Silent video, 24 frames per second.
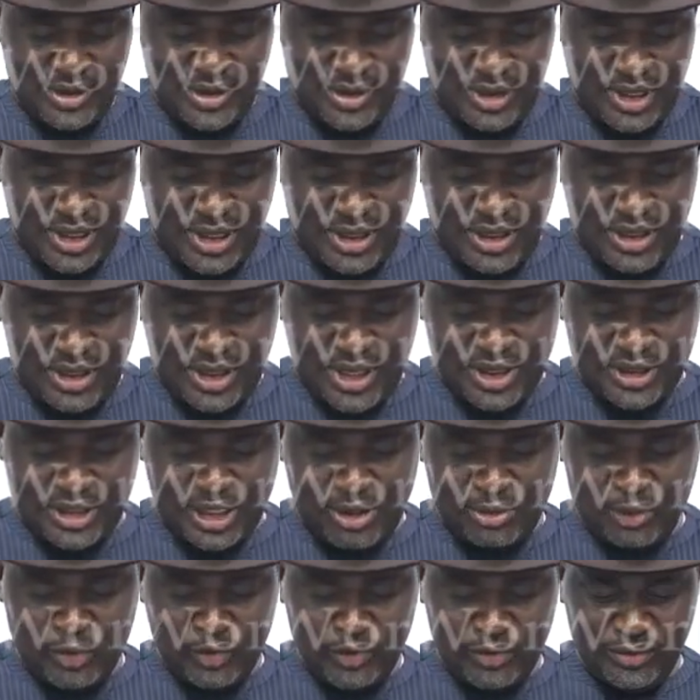Then
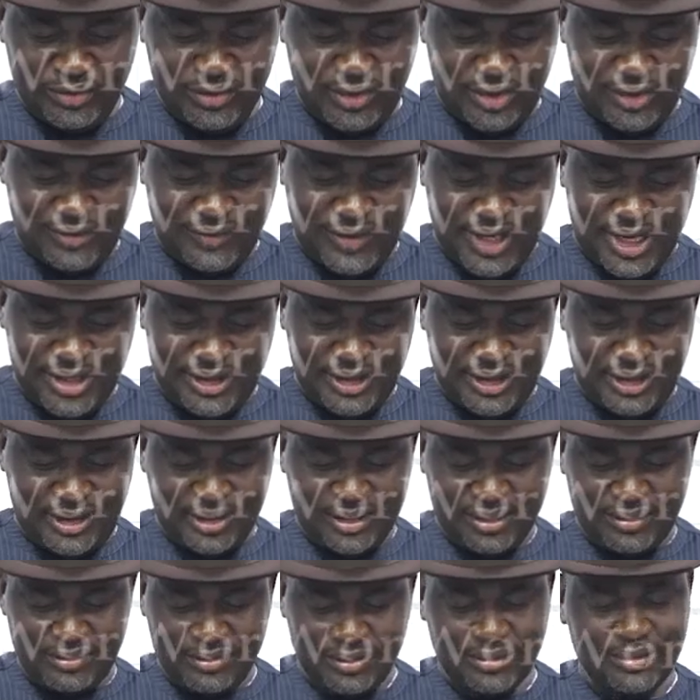Adamu of Guardian,
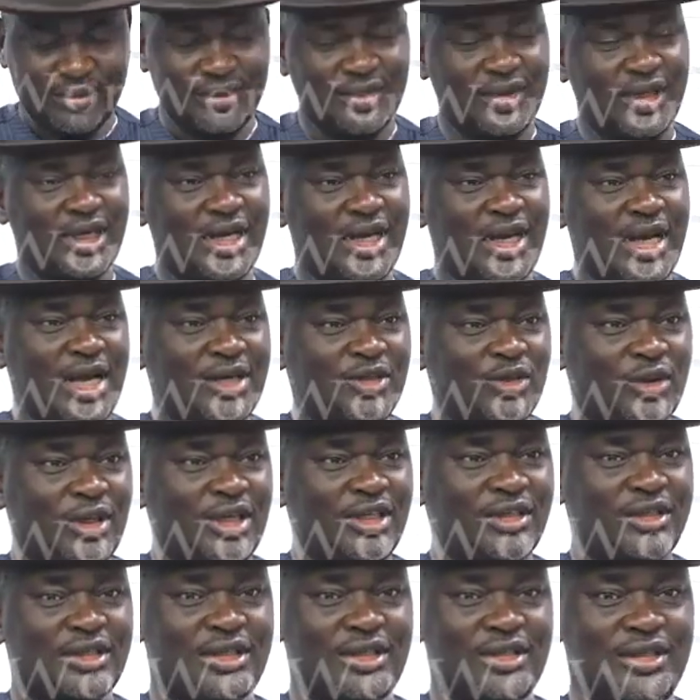the
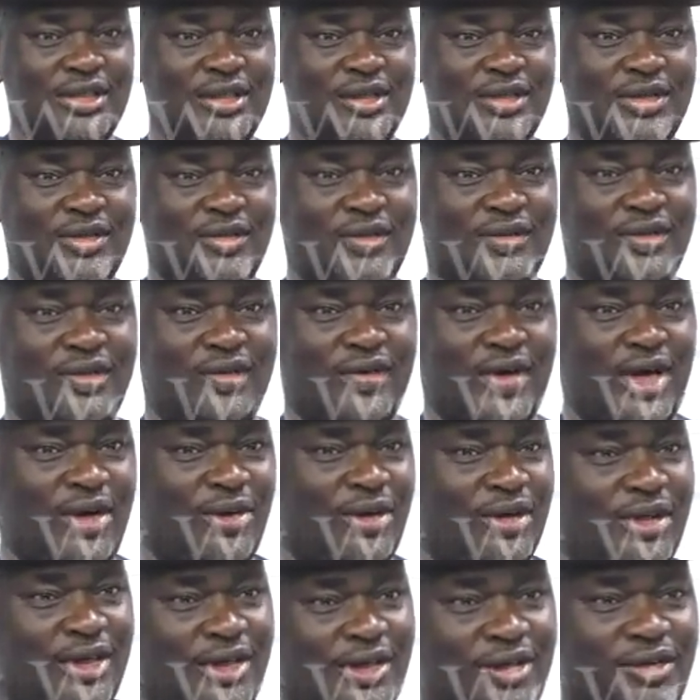casualties
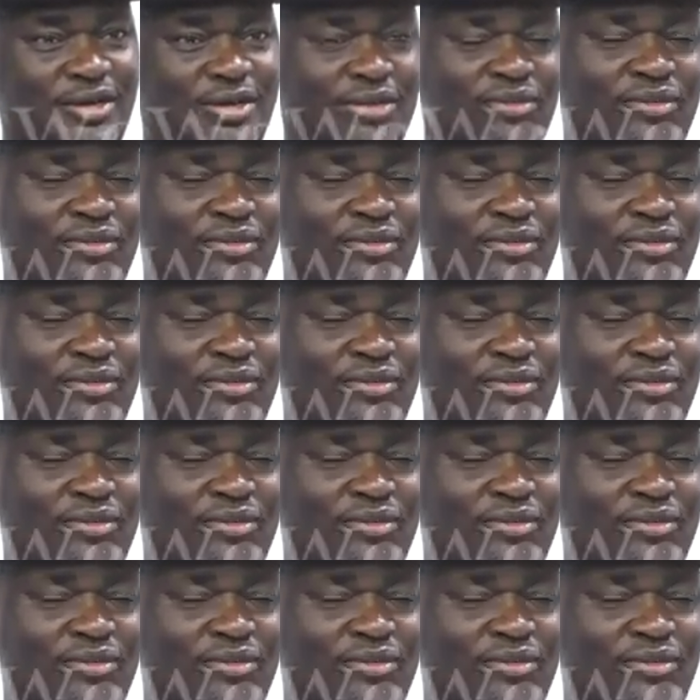recorded.